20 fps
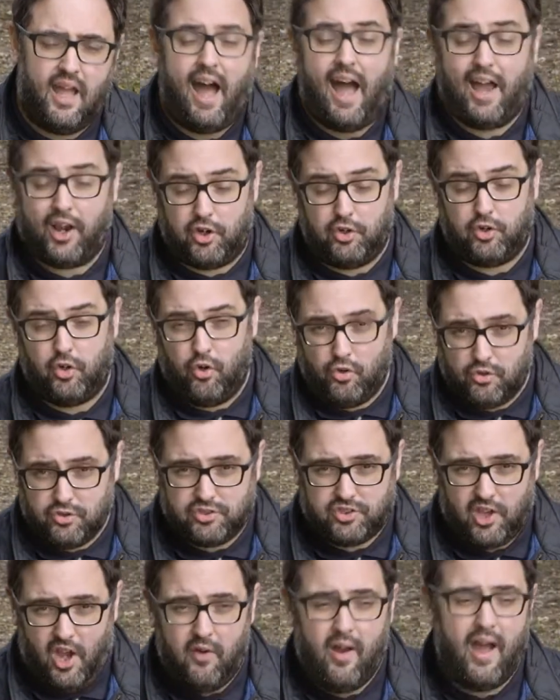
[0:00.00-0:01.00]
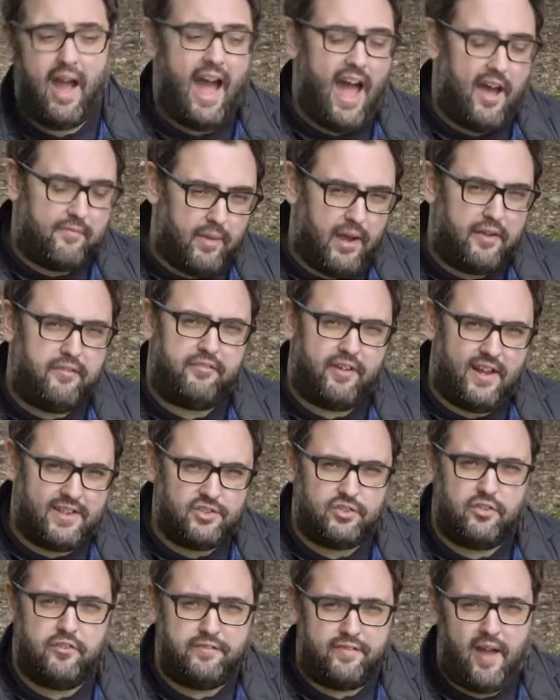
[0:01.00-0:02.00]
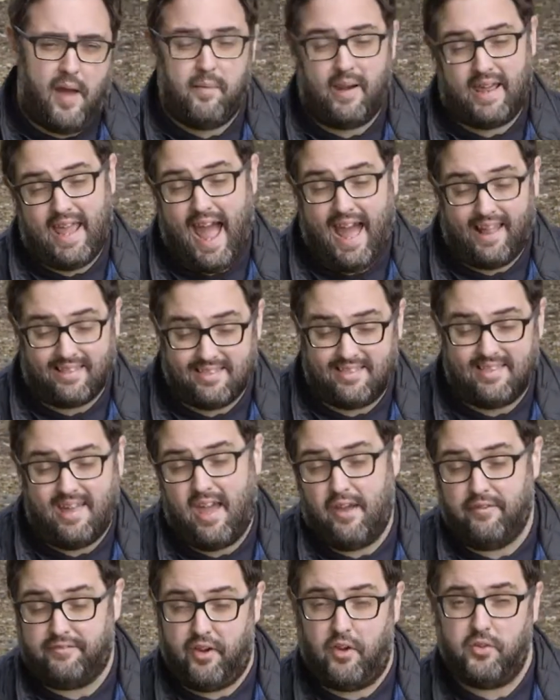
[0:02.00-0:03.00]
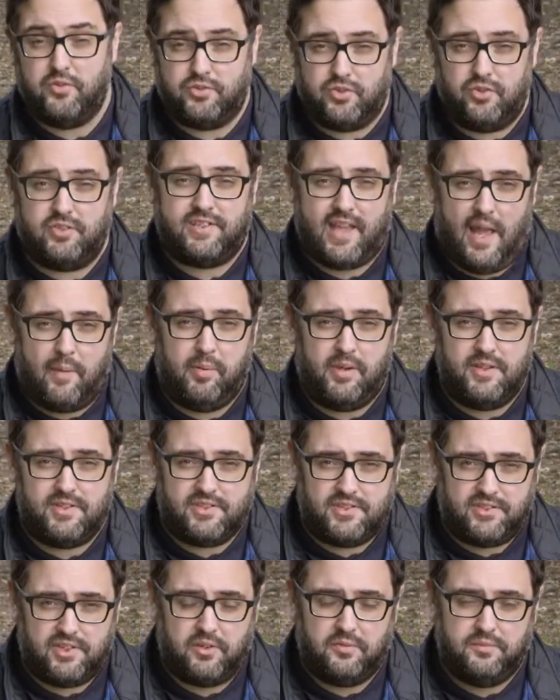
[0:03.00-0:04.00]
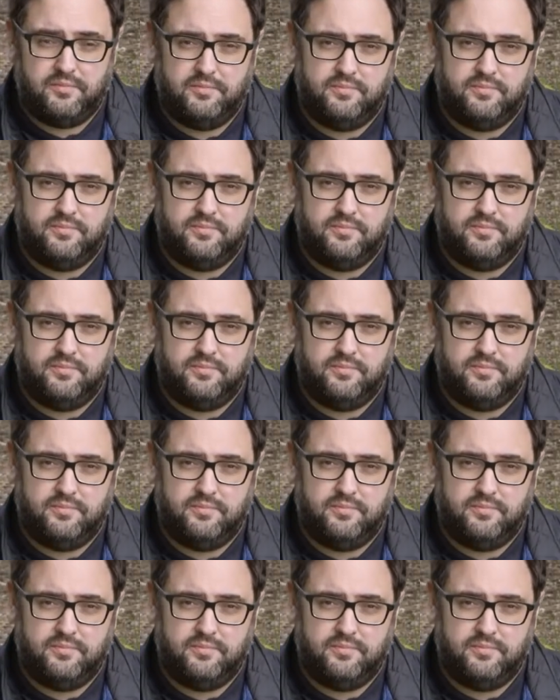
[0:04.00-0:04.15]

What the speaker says: I could also have my friends or family add their phones or tablets too.